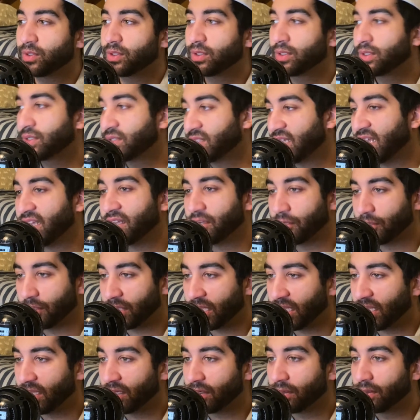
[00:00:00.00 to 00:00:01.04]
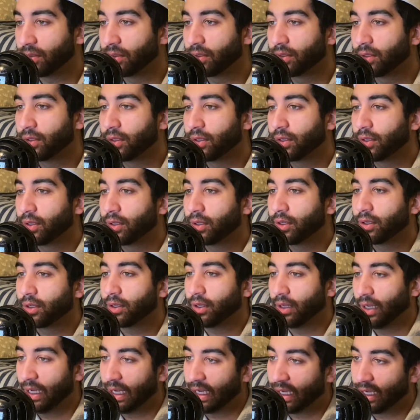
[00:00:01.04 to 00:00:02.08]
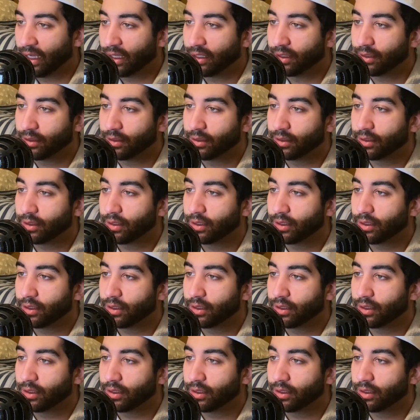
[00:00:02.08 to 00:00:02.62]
Stay clean. And